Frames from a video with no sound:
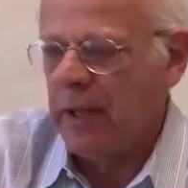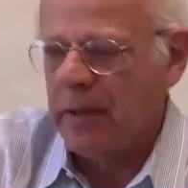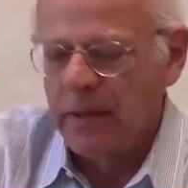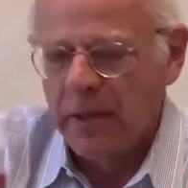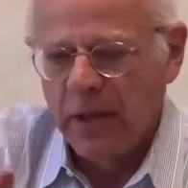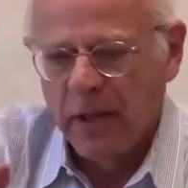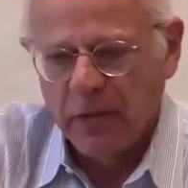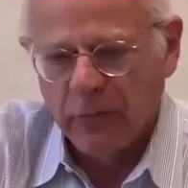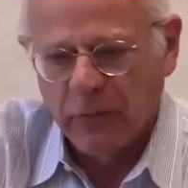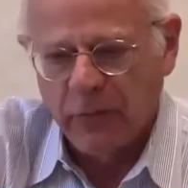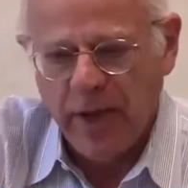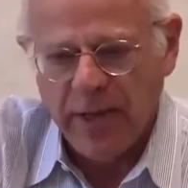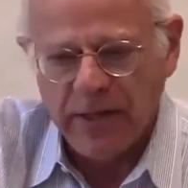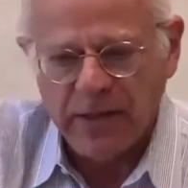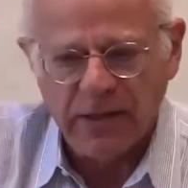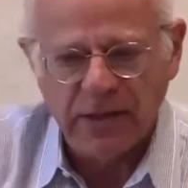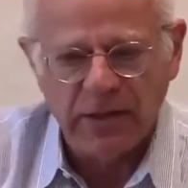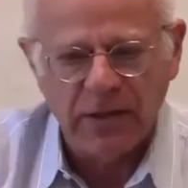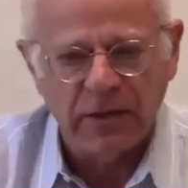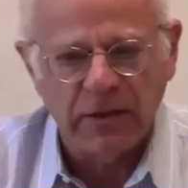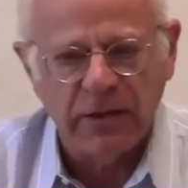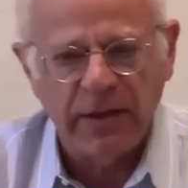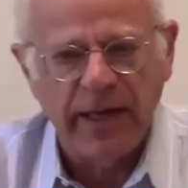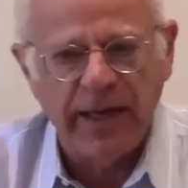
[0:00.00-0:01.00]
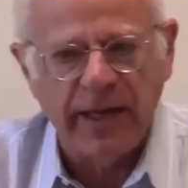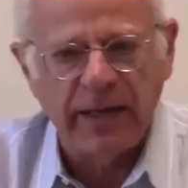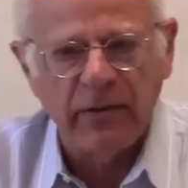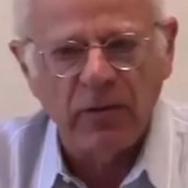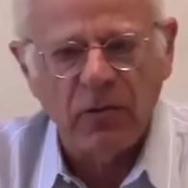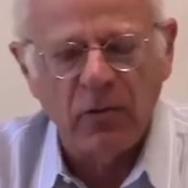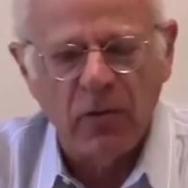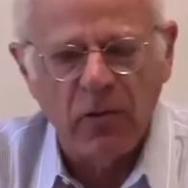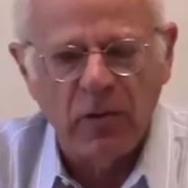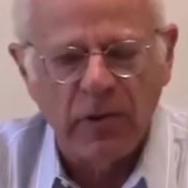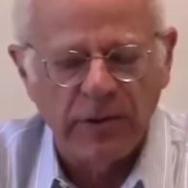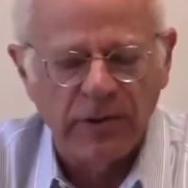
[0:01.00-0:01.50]
uh, rents to
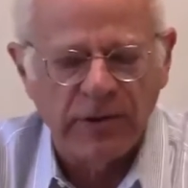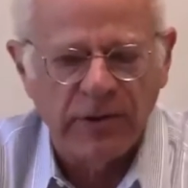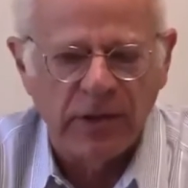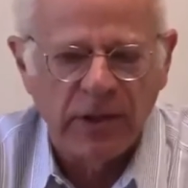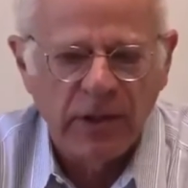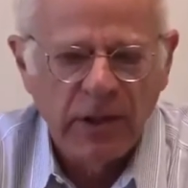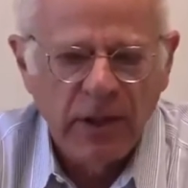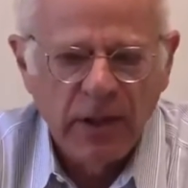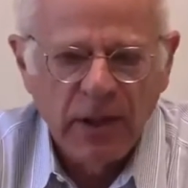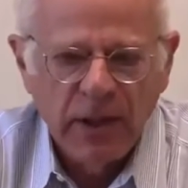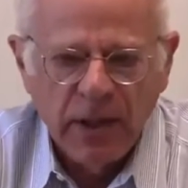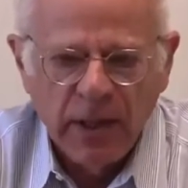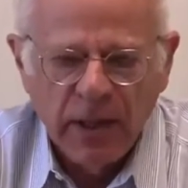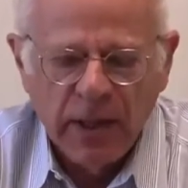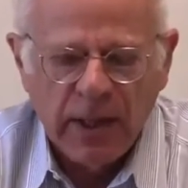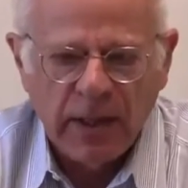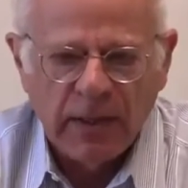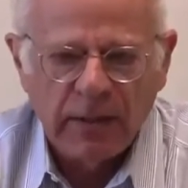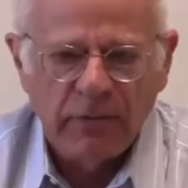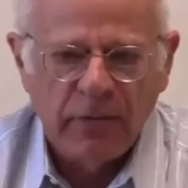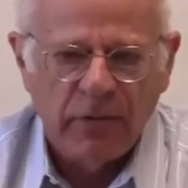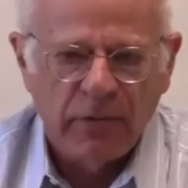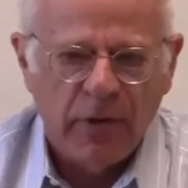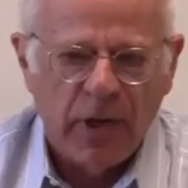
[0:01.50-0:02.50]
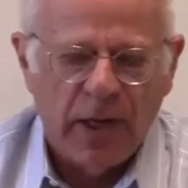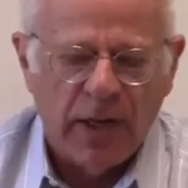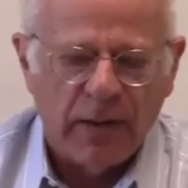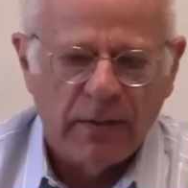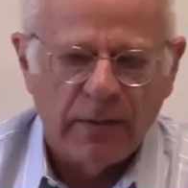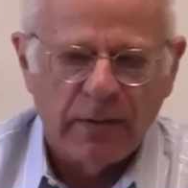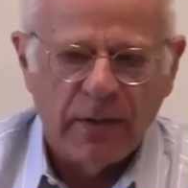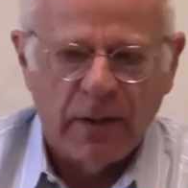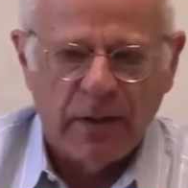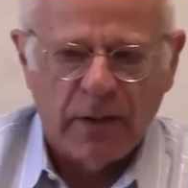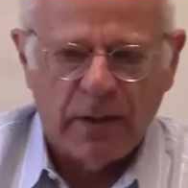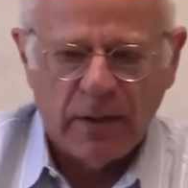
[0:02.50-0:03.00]
landlords and uh,
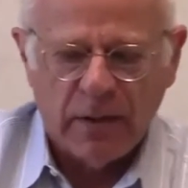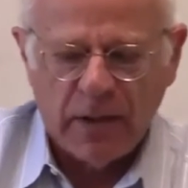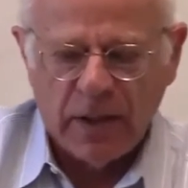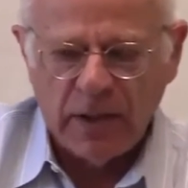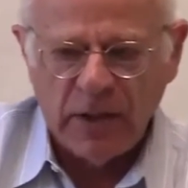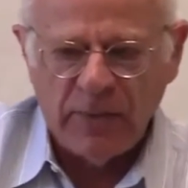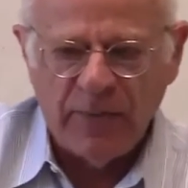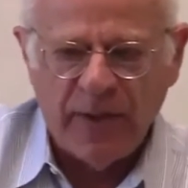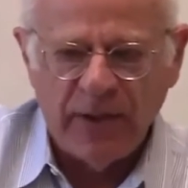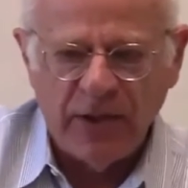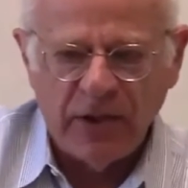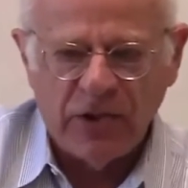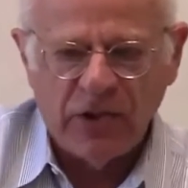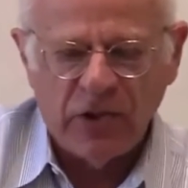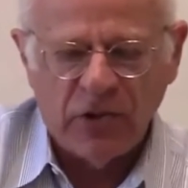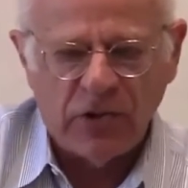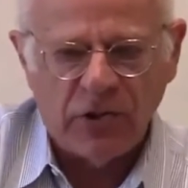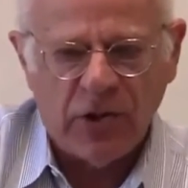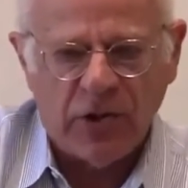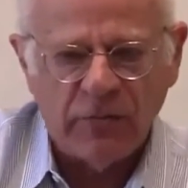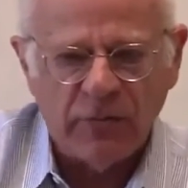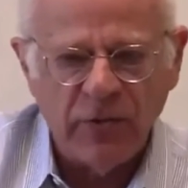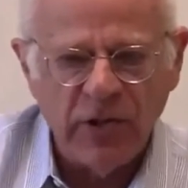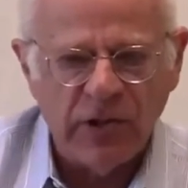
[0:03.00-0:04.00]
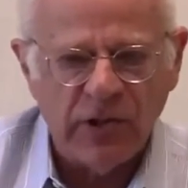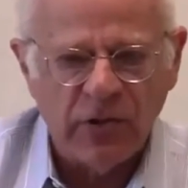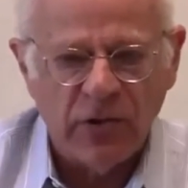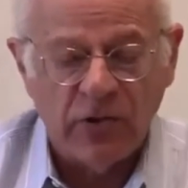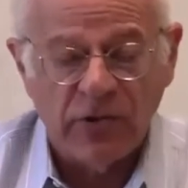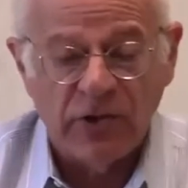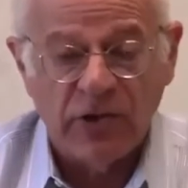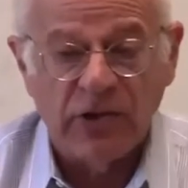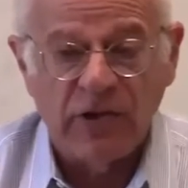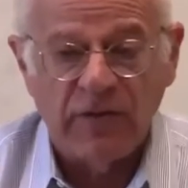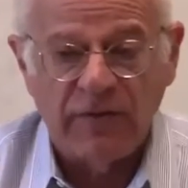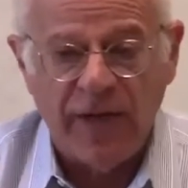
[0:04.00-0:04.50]
uh, expenditures on
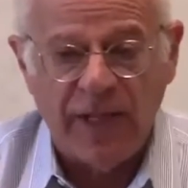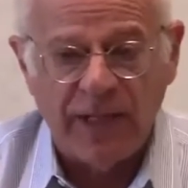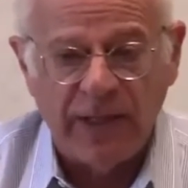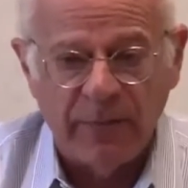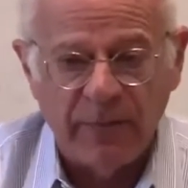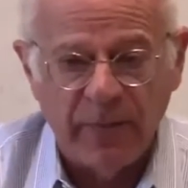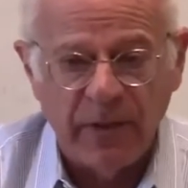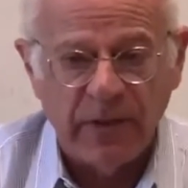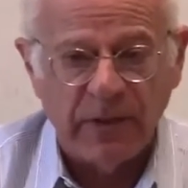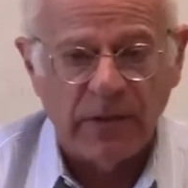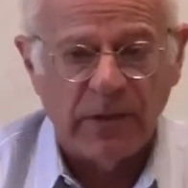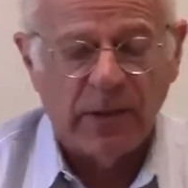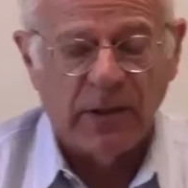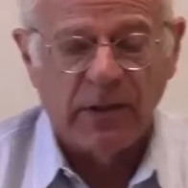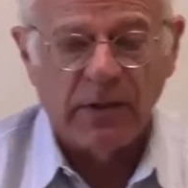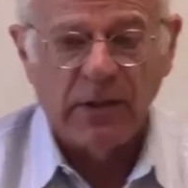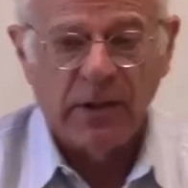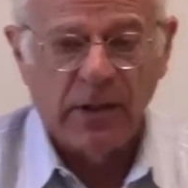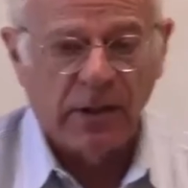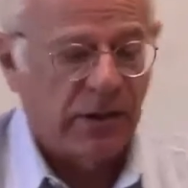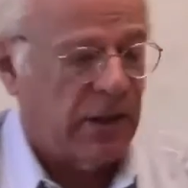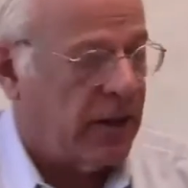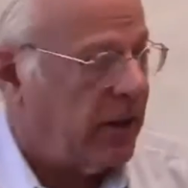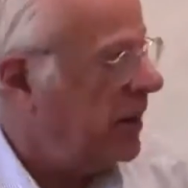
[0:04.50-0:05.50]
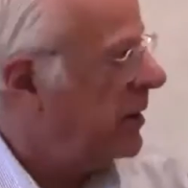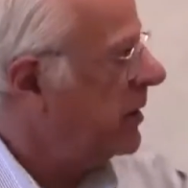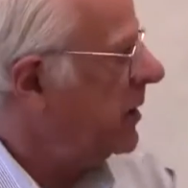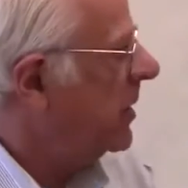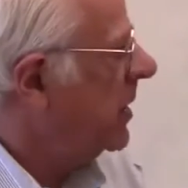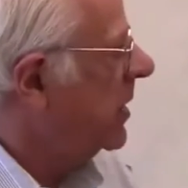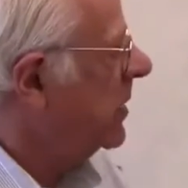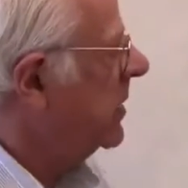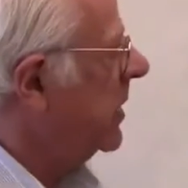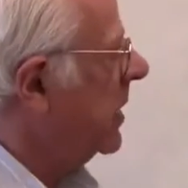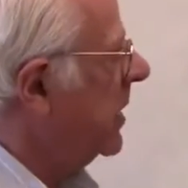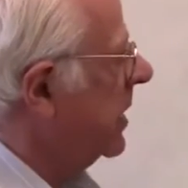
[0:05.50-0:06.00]
research and development and, and,
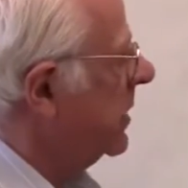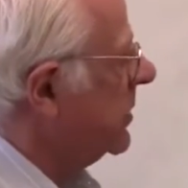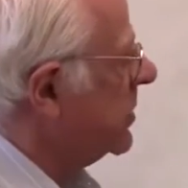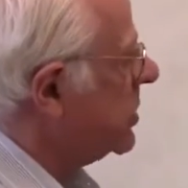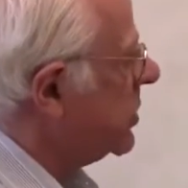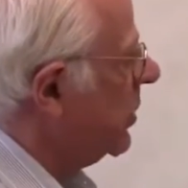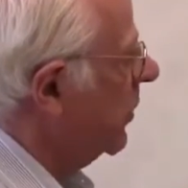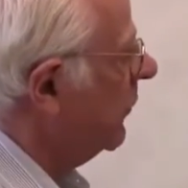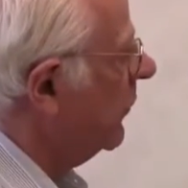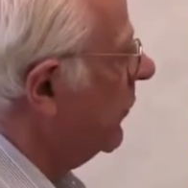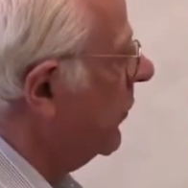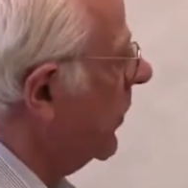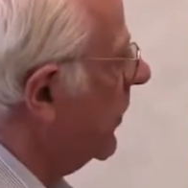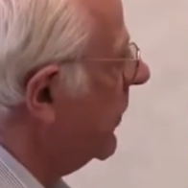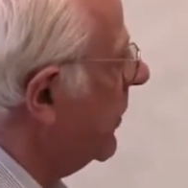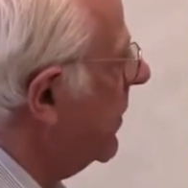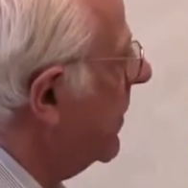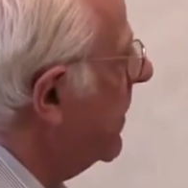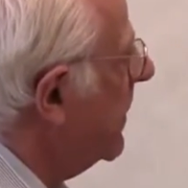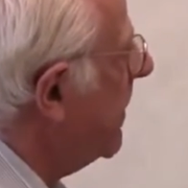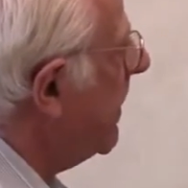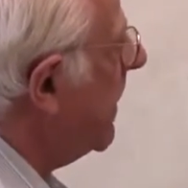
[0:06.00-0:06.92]
and, and so forth.